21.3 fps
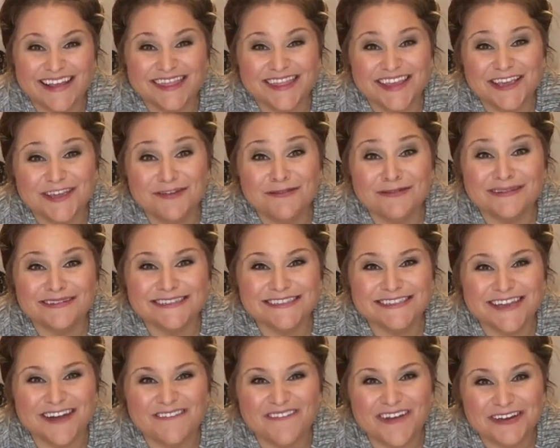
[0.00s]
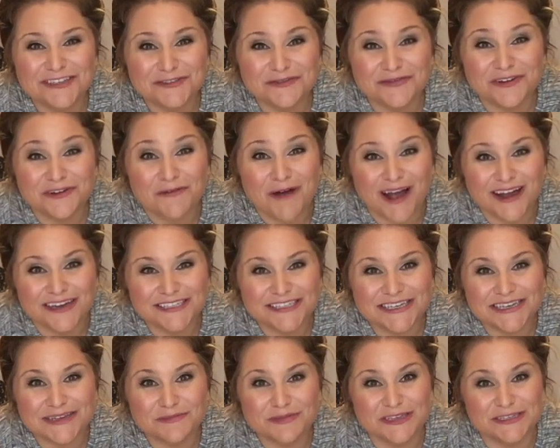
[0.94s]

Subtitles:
Thank you so much for watching.